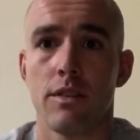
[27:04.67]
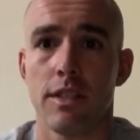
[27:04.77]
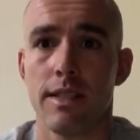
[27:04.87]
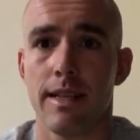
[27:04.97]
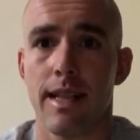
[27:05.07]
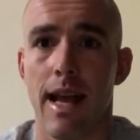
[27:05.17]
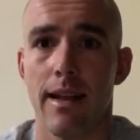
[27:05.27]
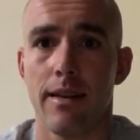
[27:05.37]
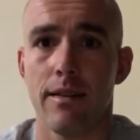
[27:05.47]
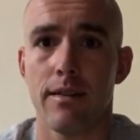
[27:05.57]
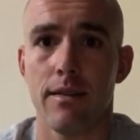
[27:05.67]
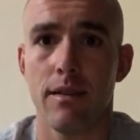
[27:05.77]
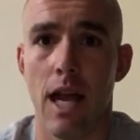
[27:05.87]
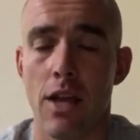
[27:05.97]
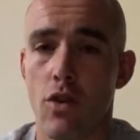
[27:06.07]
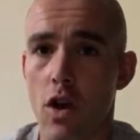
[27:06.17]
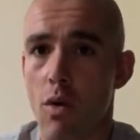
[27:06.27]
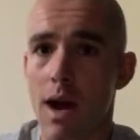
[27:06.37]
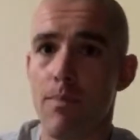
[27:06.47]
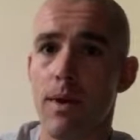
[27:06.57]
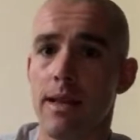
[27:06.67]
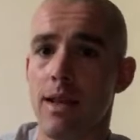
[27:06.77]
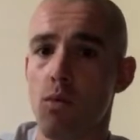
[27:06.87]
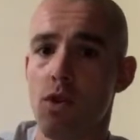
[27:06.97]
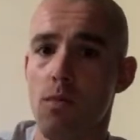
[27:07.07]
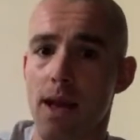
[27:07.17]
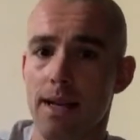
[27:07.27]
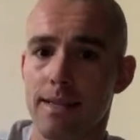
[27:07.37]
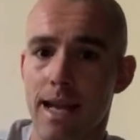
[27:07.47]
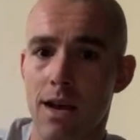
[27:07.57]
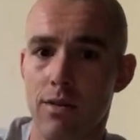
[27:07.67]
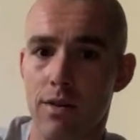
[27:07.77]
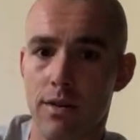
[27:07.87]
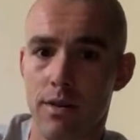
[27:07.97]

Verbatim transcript: Just like that. And you go up, and then when you max out,